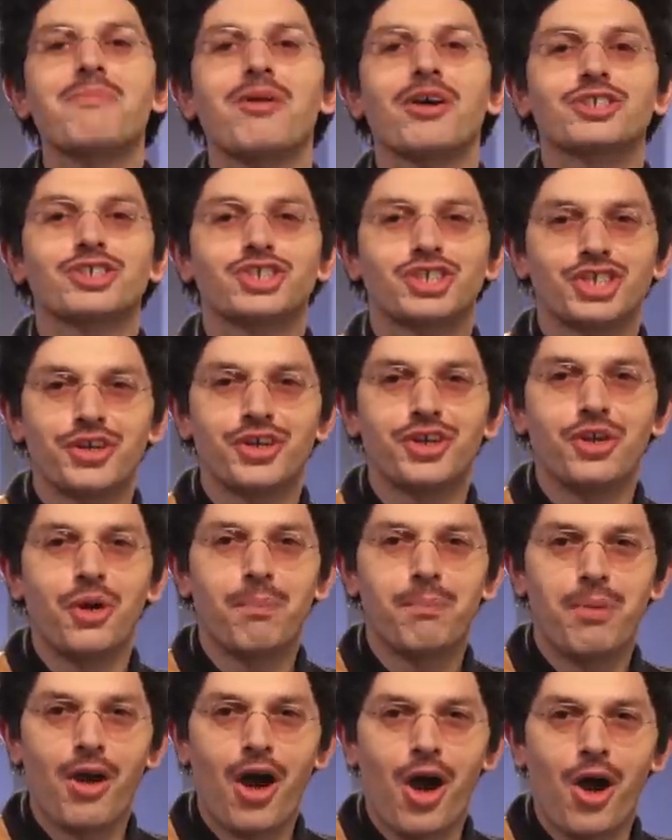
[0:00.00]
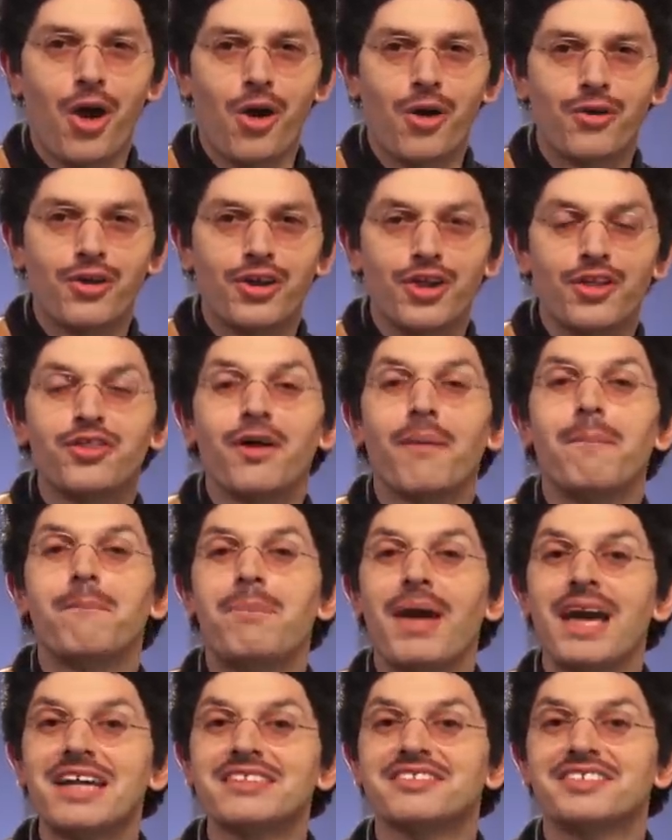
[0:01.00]
ArScheerio Paul, the
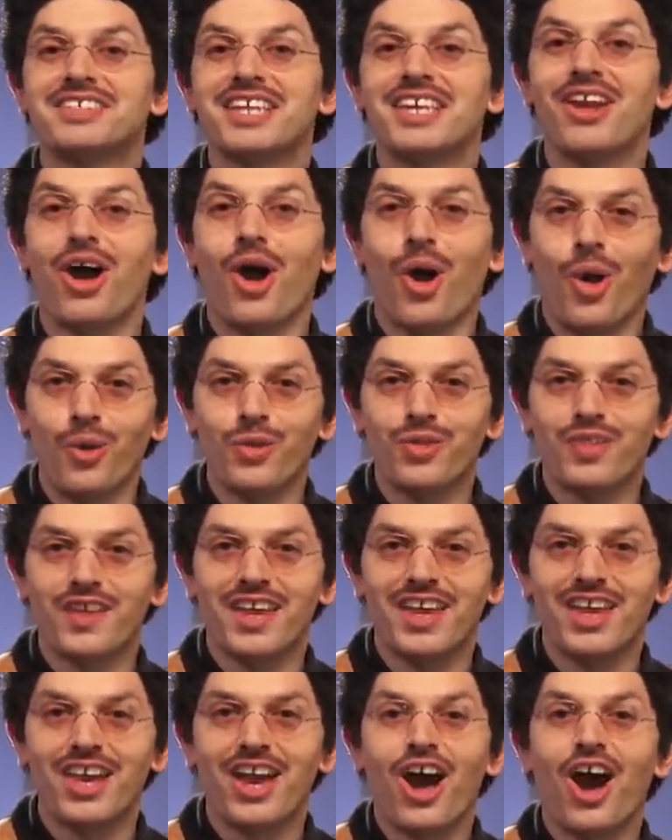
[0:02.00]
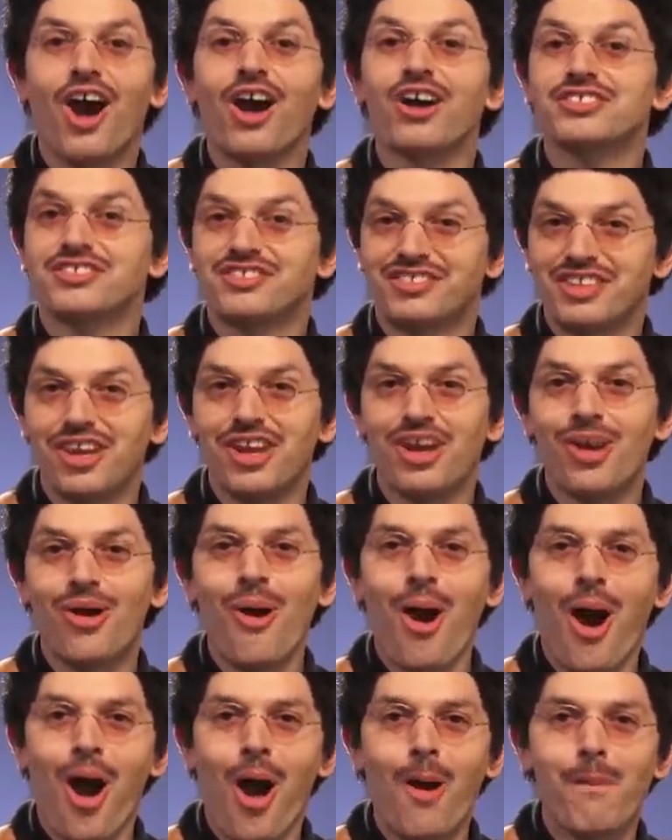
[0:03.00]
best and only
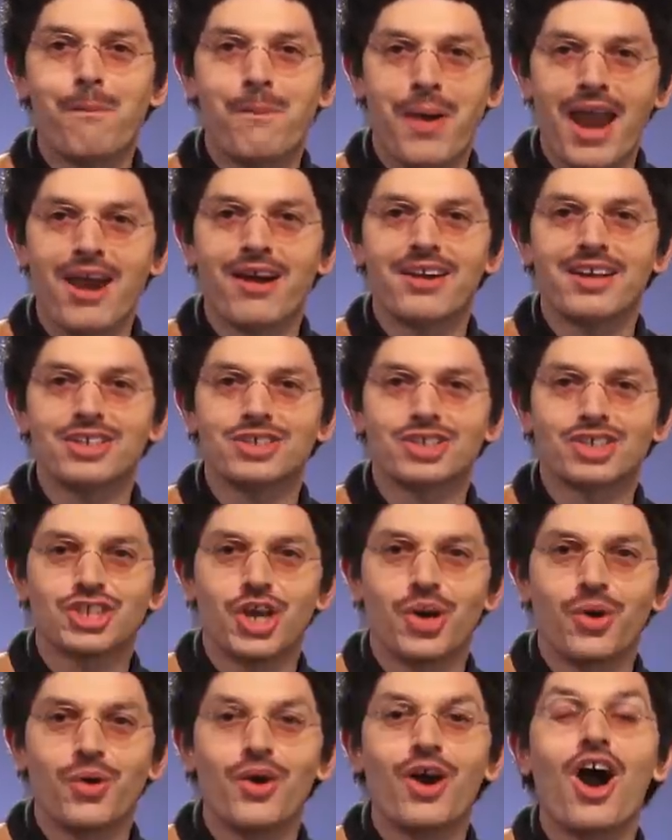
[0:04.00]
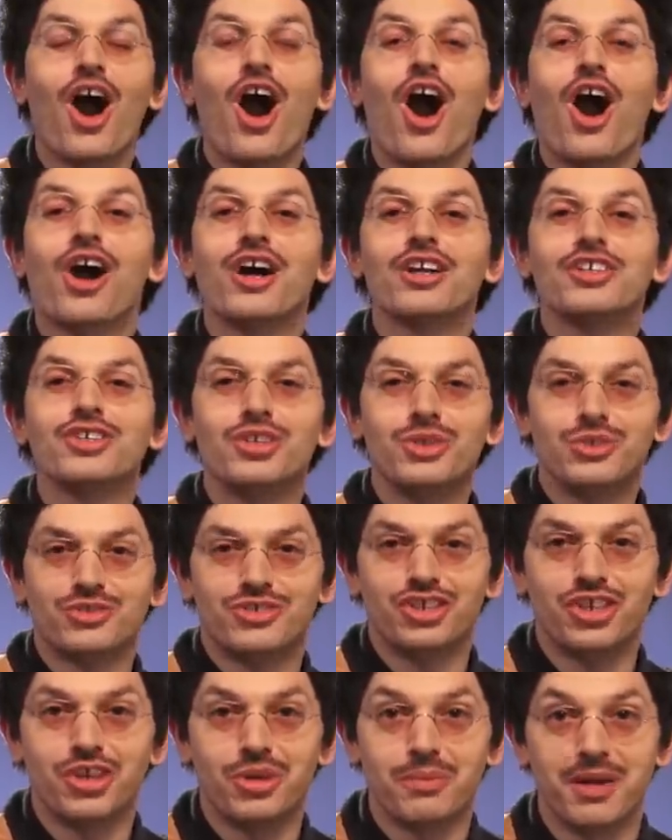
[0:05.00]
Arsenio Hall parody show on
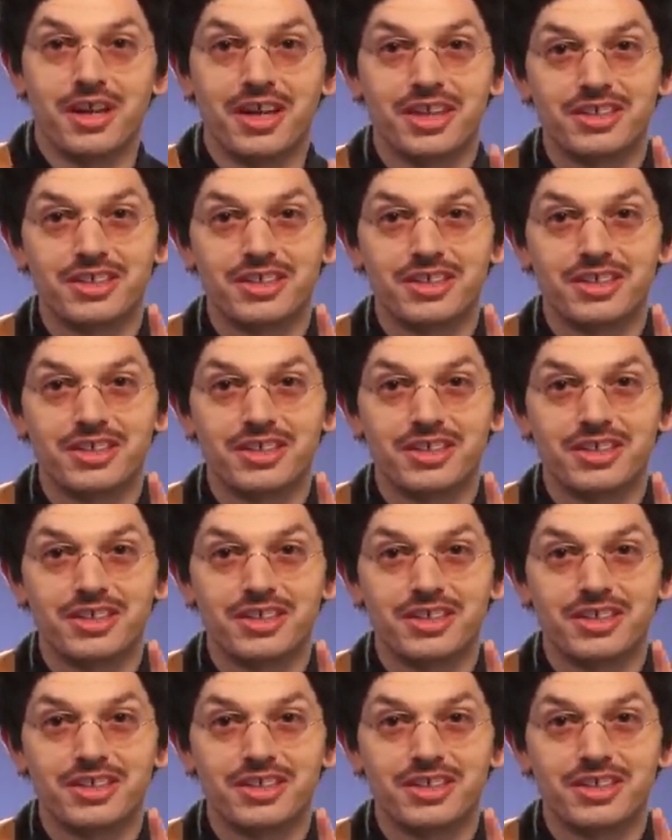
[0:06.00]
YouTube.